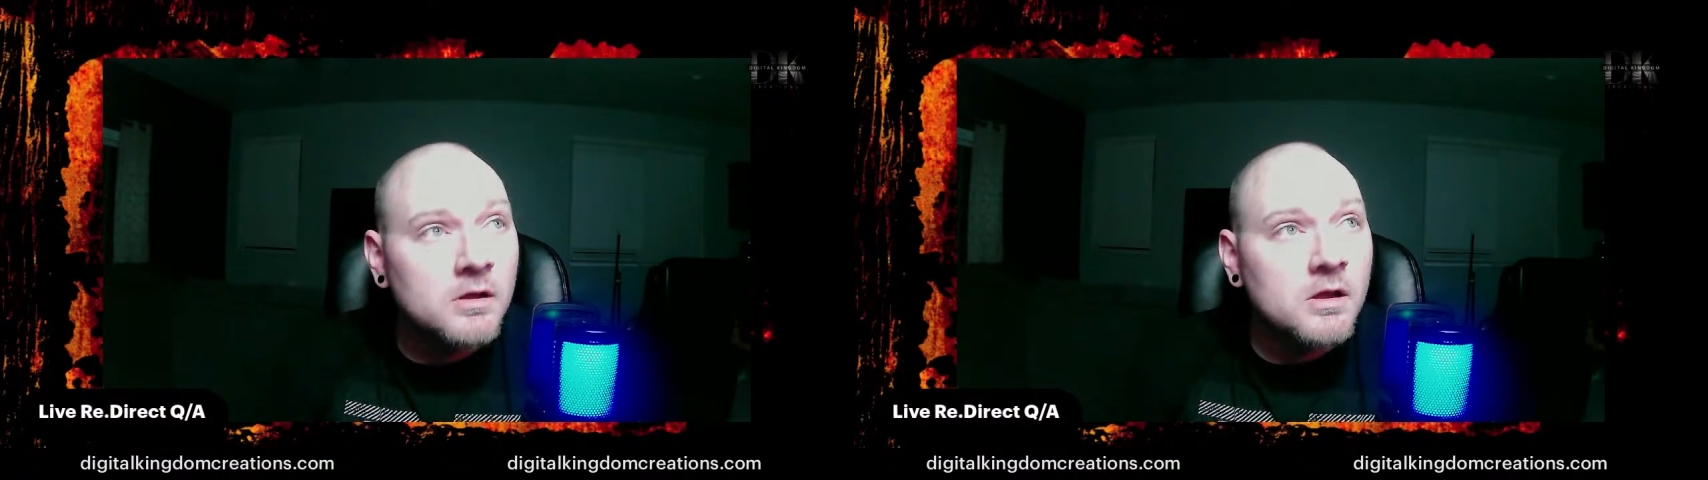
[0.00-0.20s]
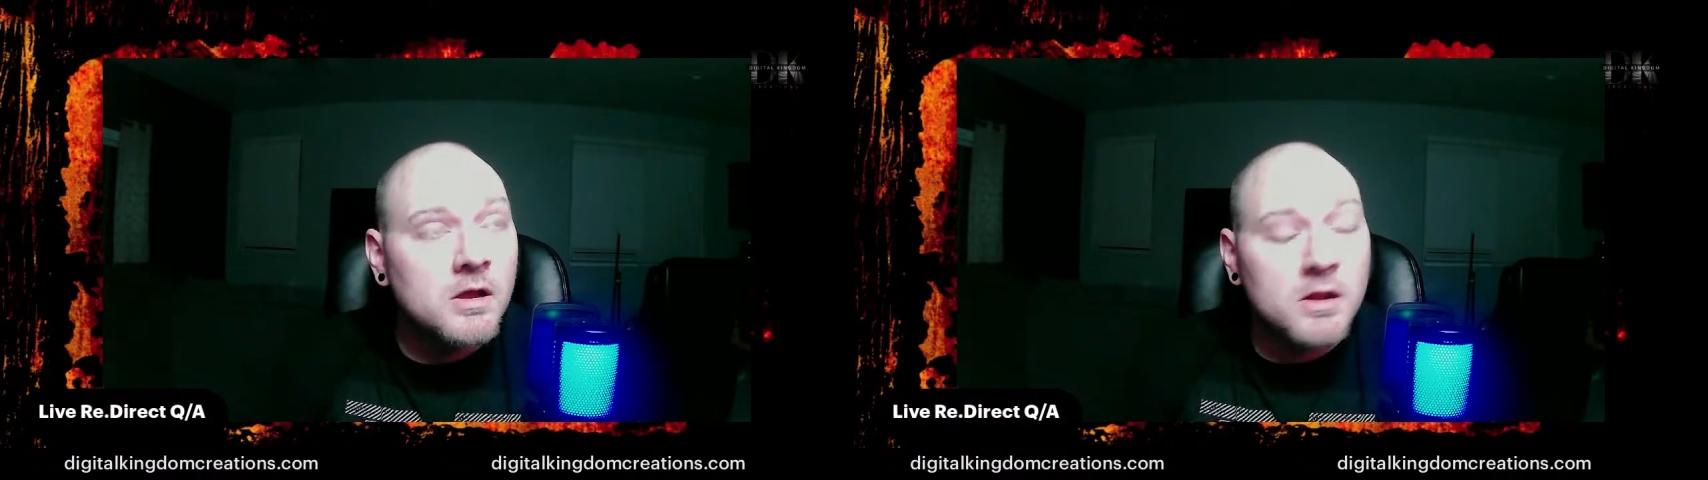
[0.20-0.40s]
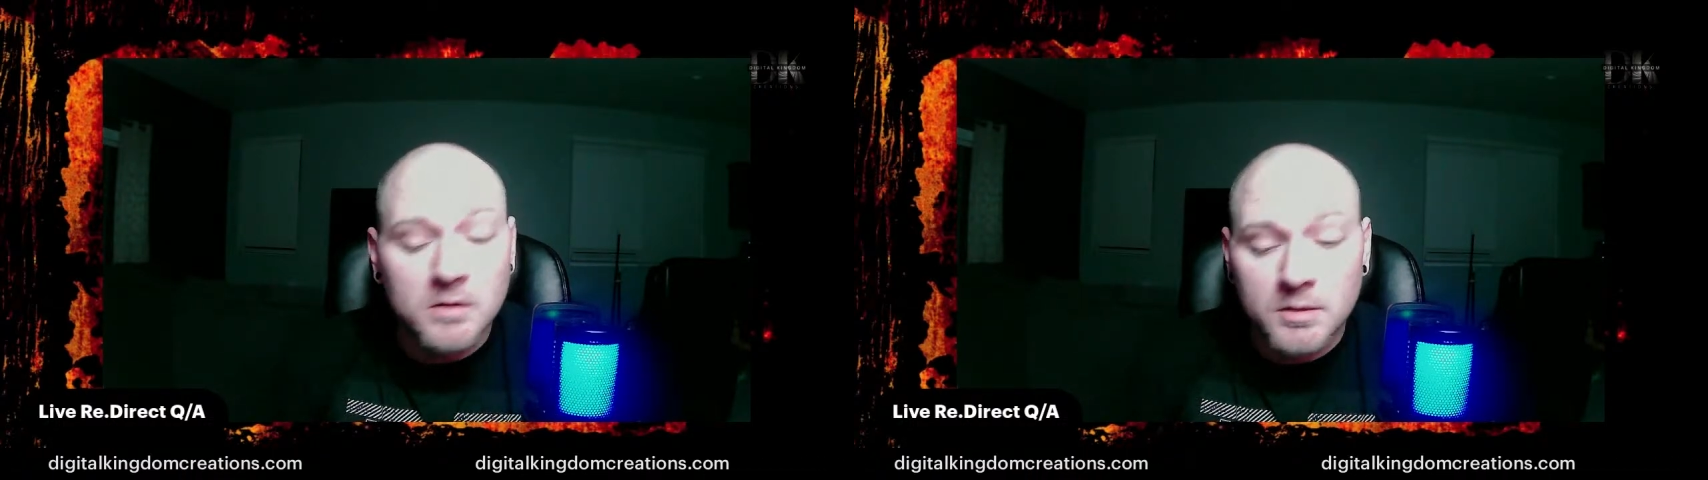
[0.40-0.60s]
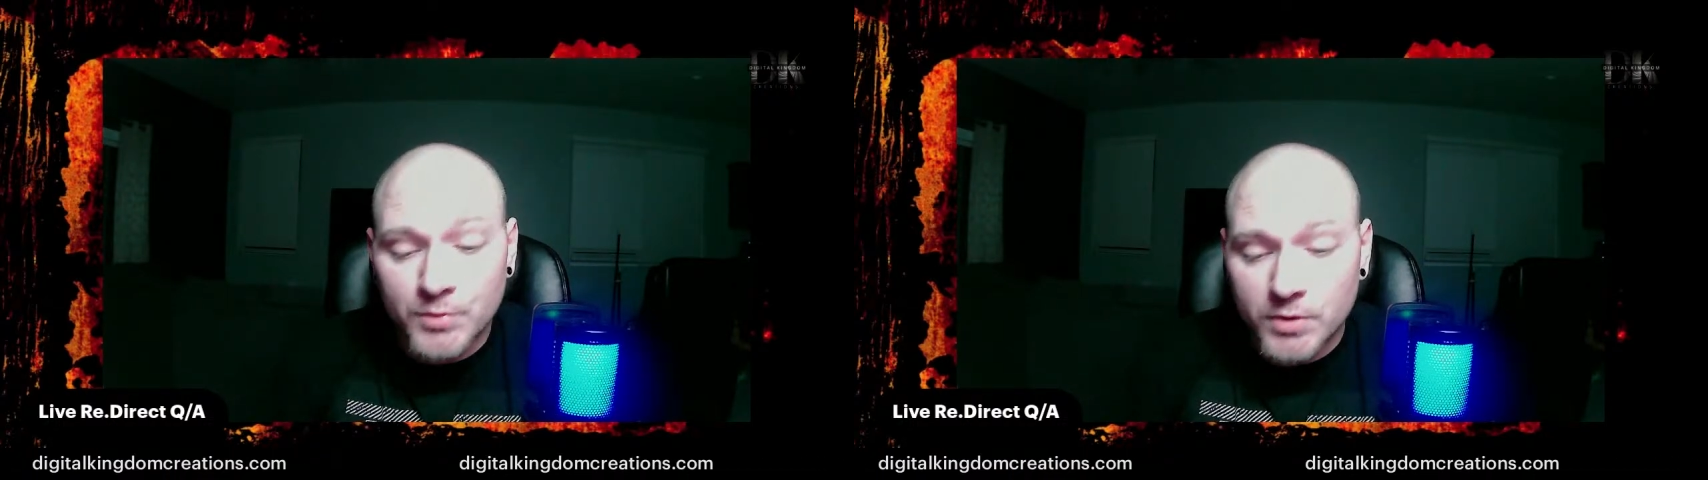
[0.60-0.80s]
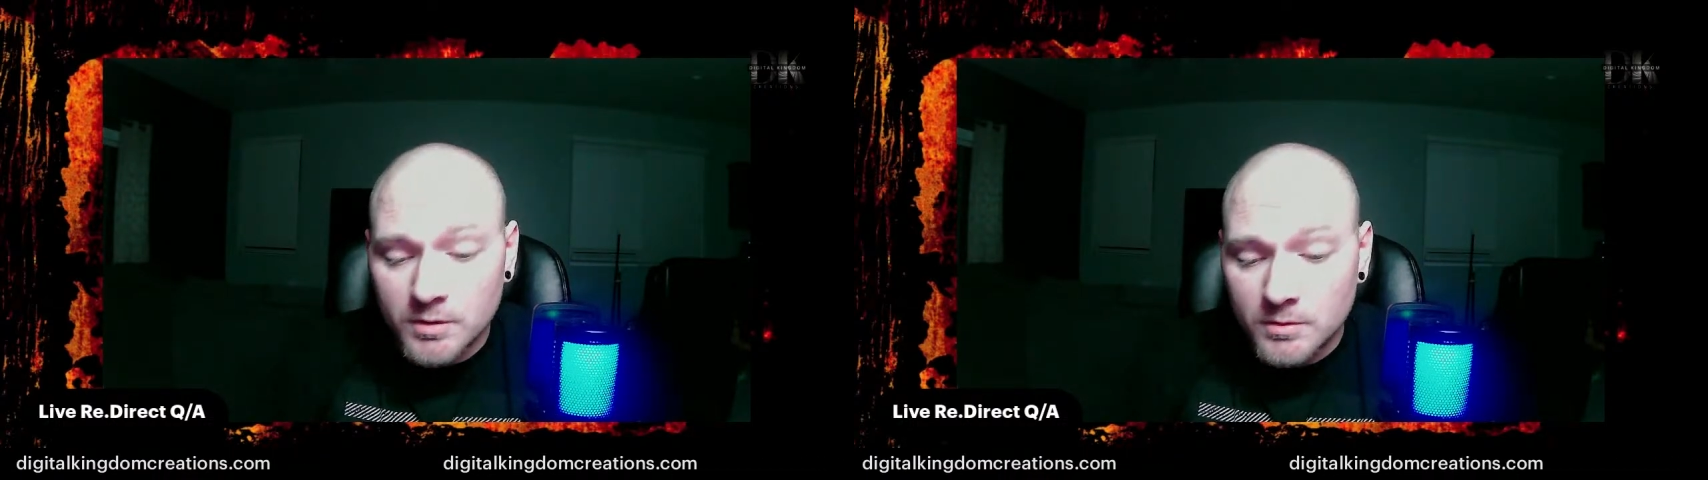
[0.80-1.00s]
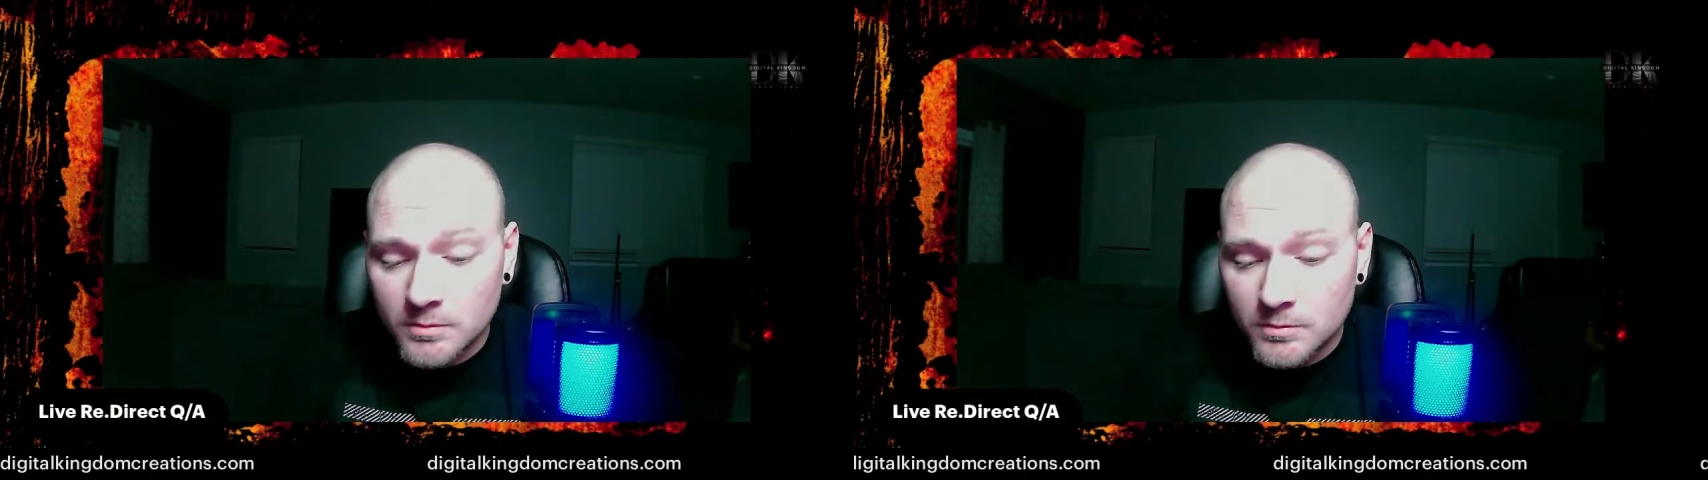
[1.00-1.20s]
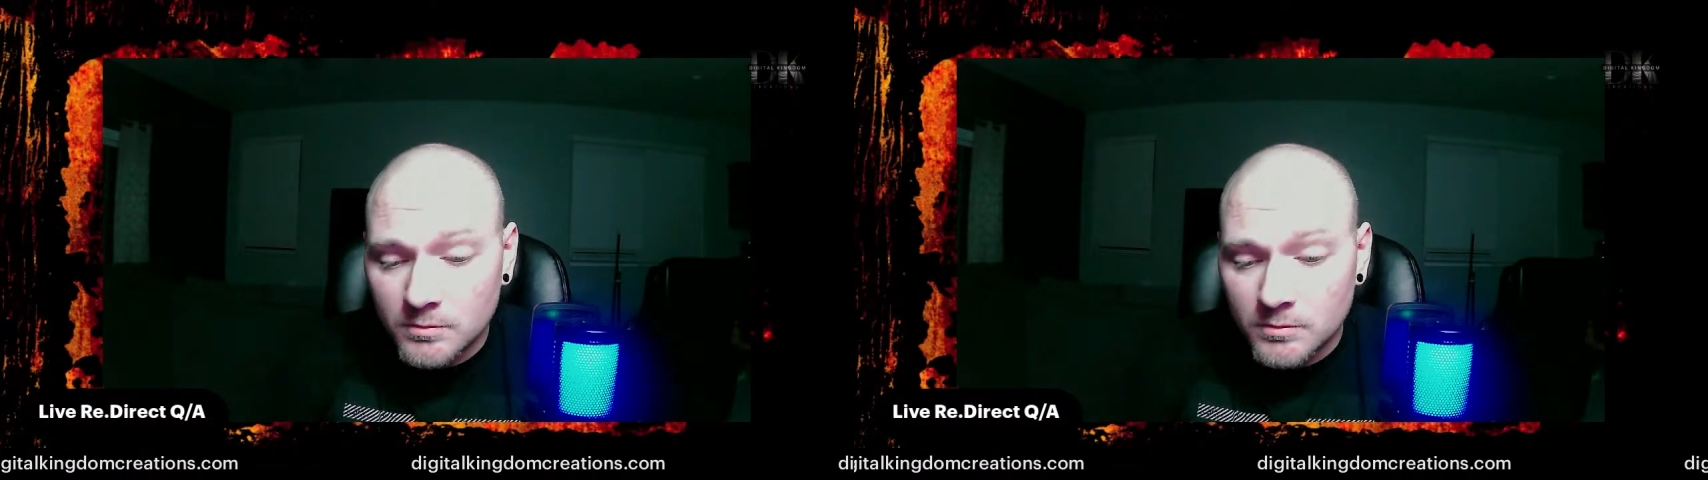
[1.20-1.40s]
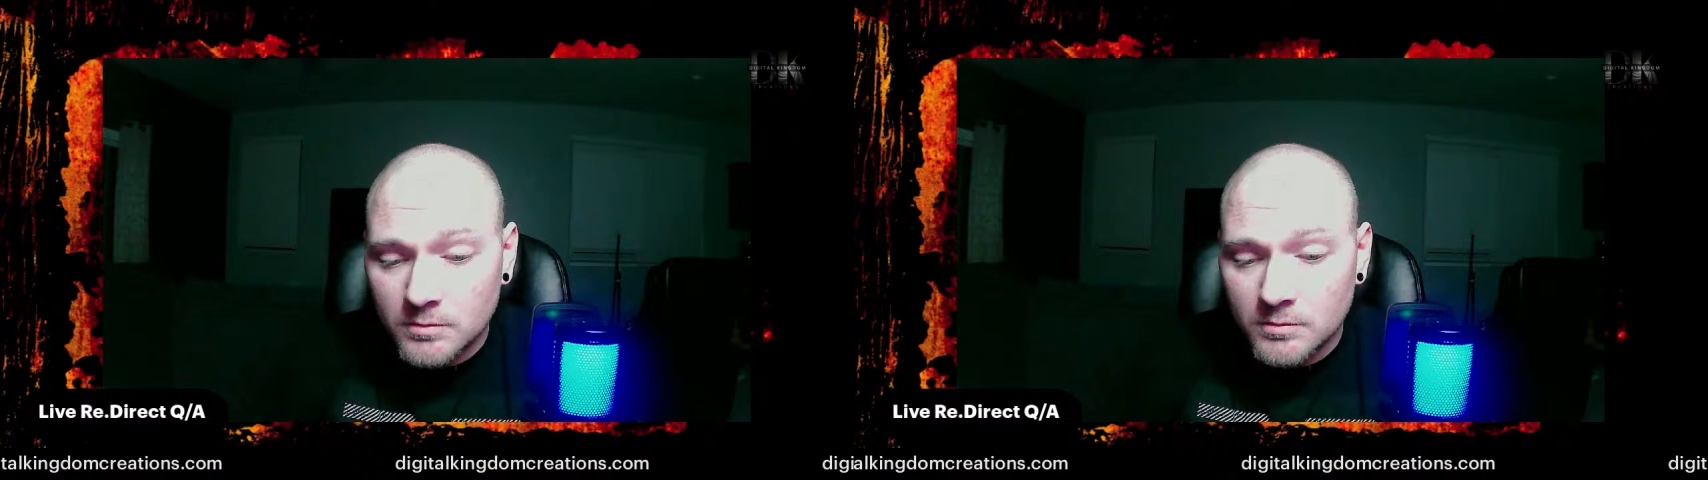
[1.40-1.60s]
and a pretty
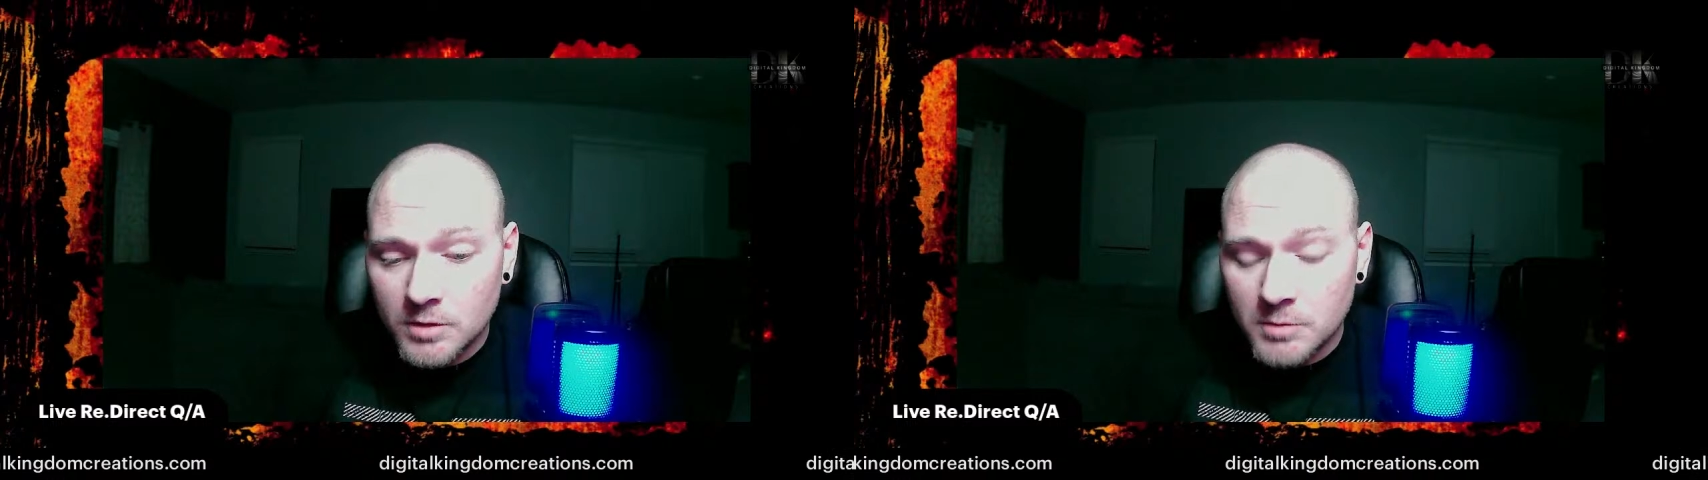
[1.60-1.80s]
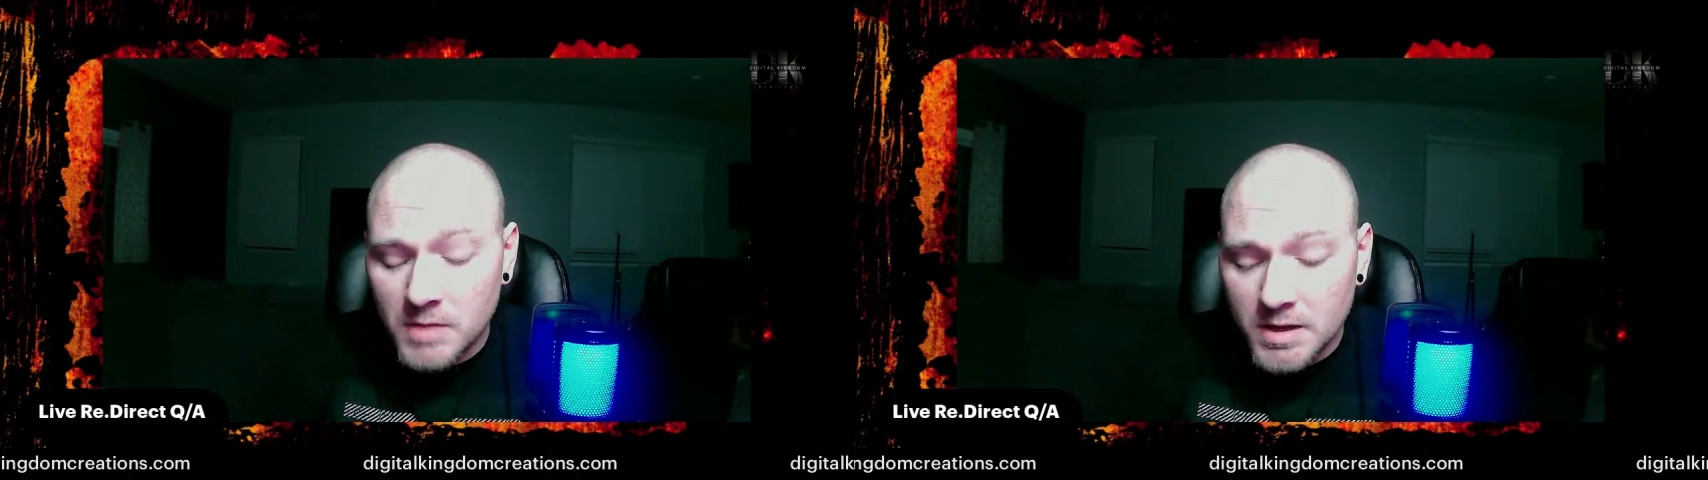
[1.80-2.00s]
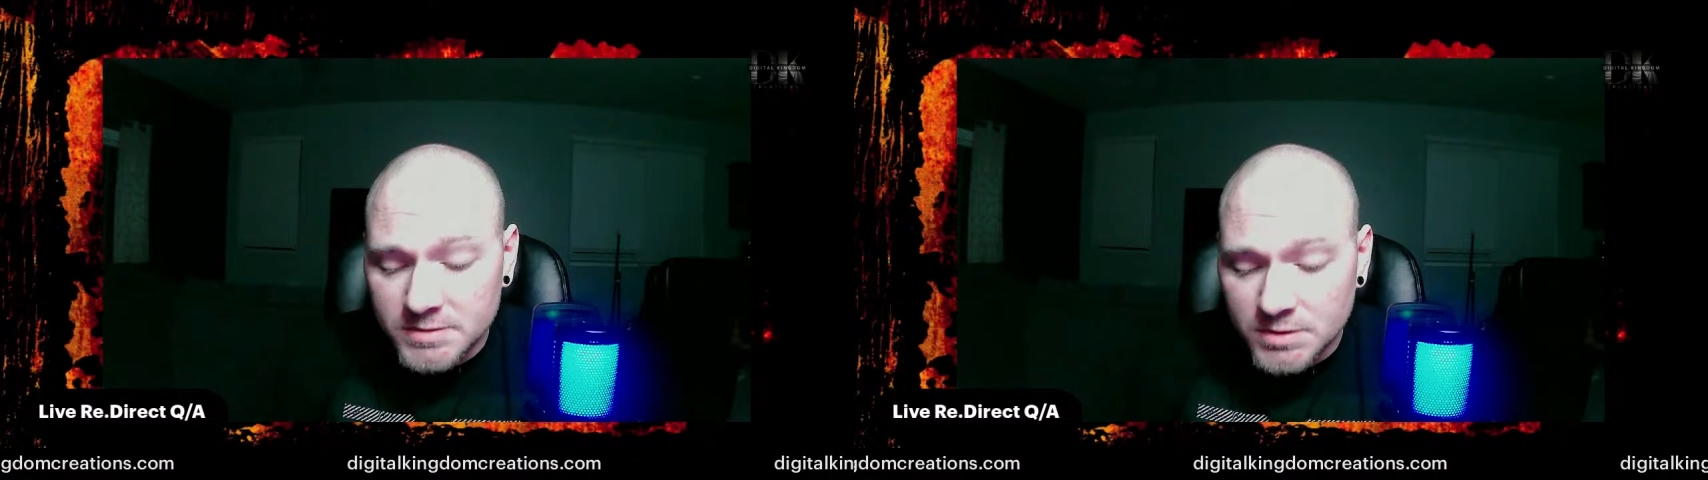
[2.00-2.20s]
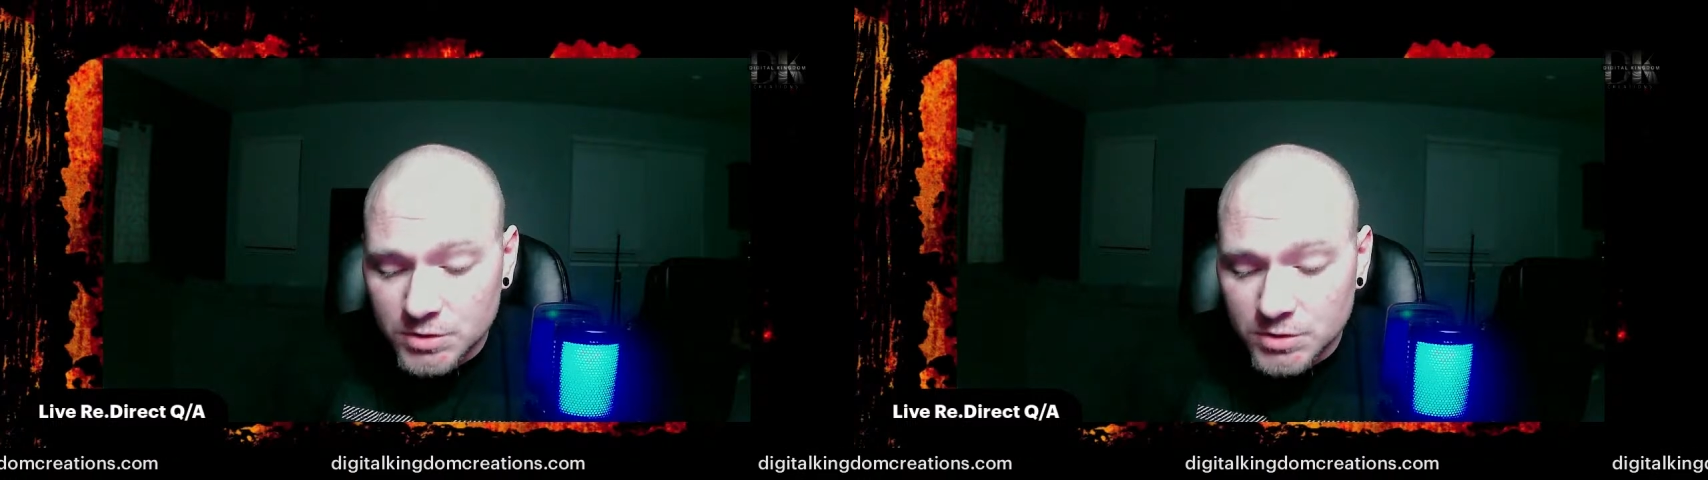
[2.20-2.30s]
amazing